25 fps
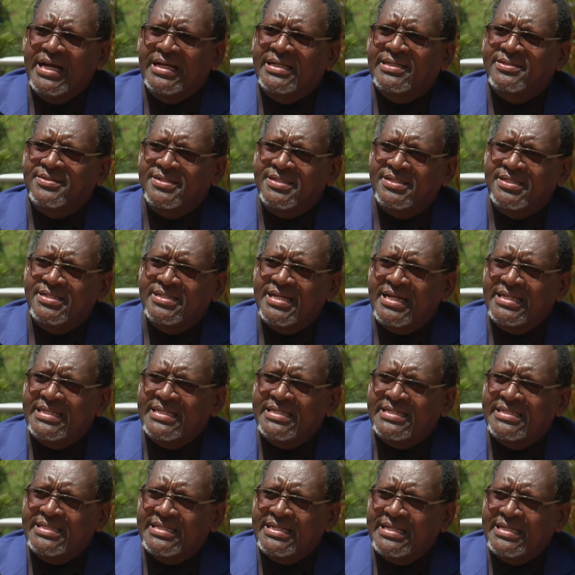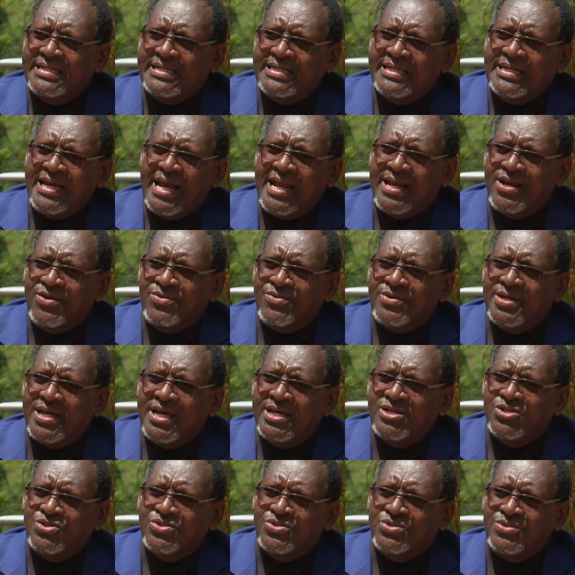Christianity,
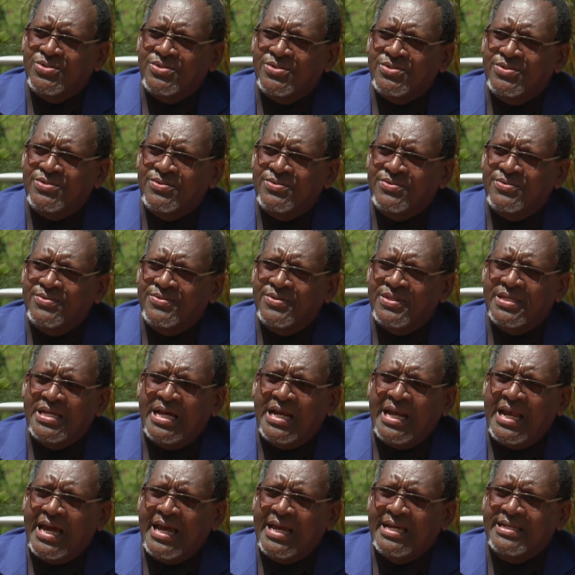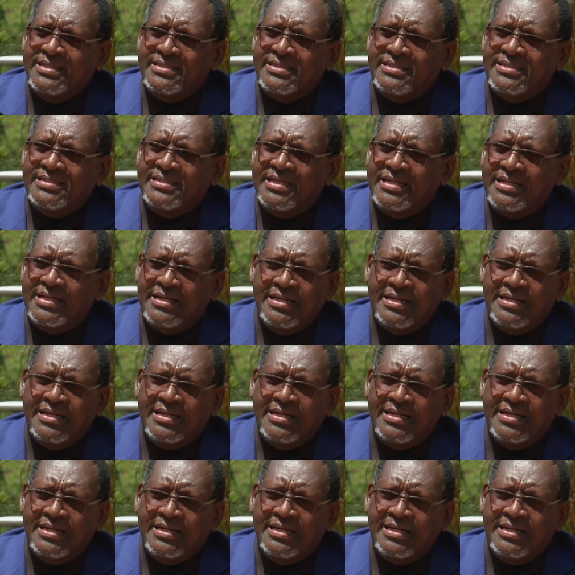education, the Alliance